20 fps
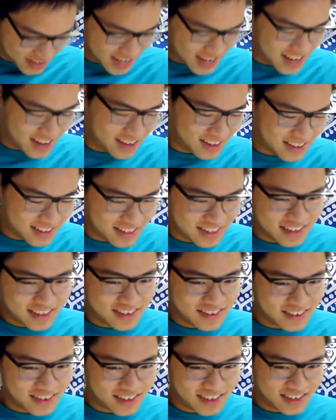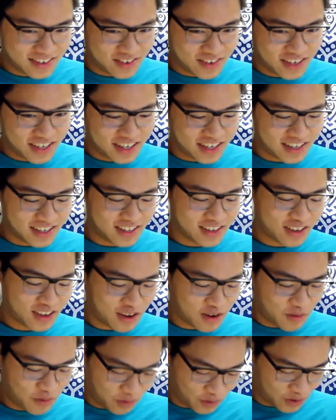yeah, we are
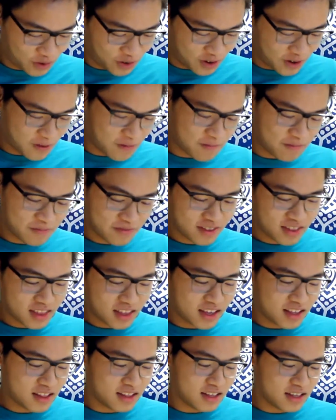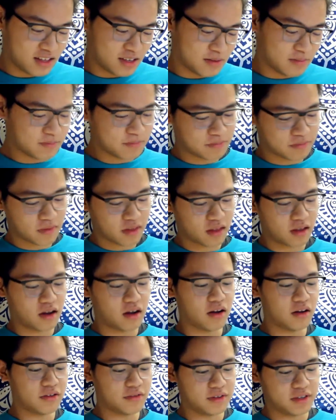looking for
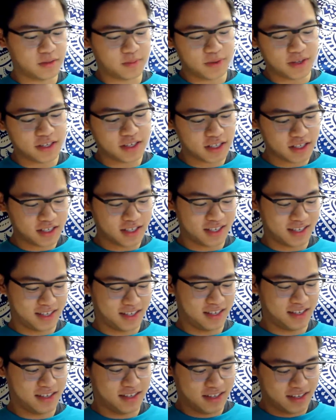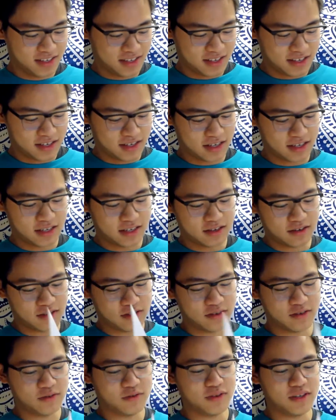all of these pieces. And
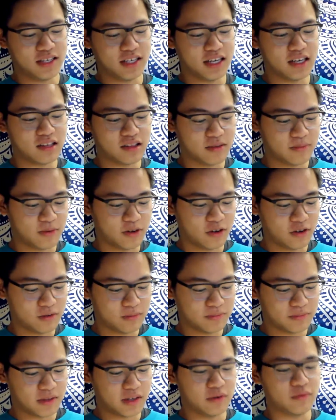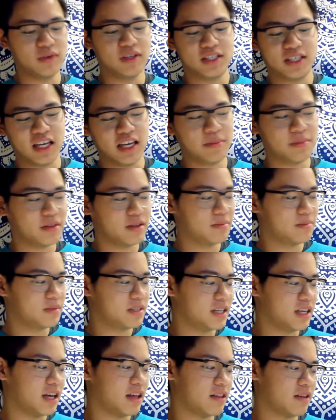we take them all and we tape them
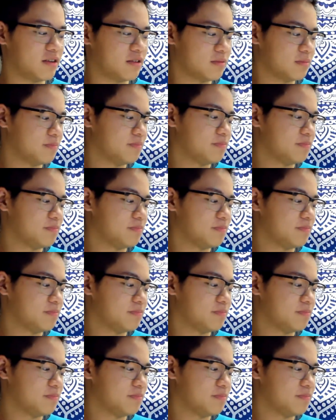together.